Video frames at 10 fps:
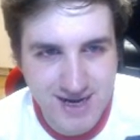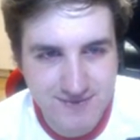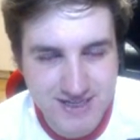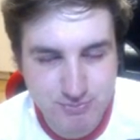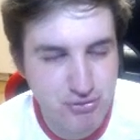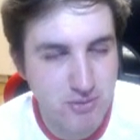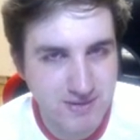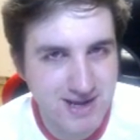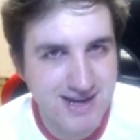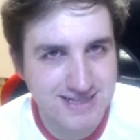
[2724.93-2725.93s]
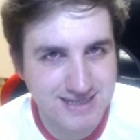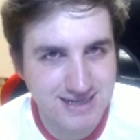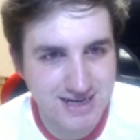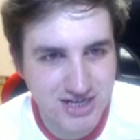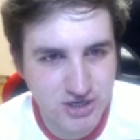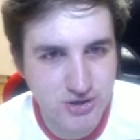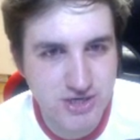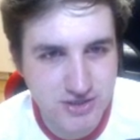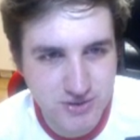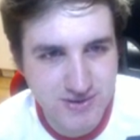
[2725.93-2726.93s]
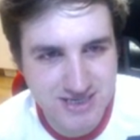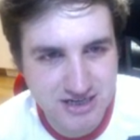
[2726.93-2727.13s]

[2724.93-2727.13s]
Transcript: There's probably guys. Could you do this in a